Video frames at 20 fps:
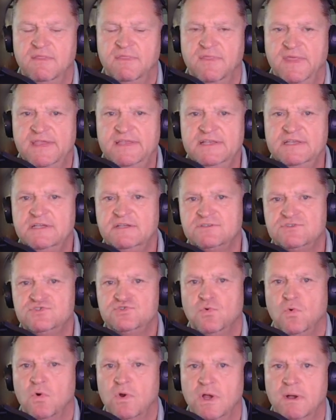they can
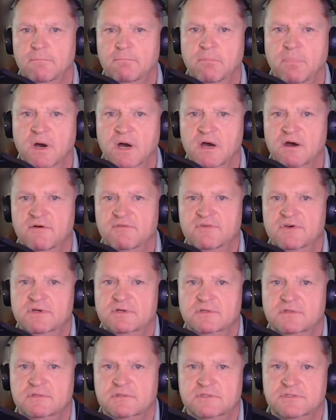soar above
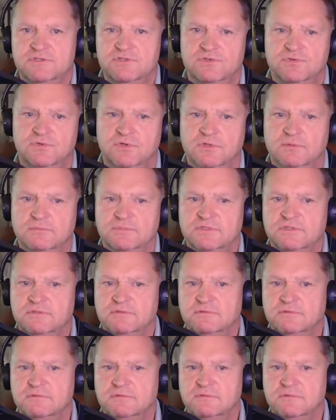the storms.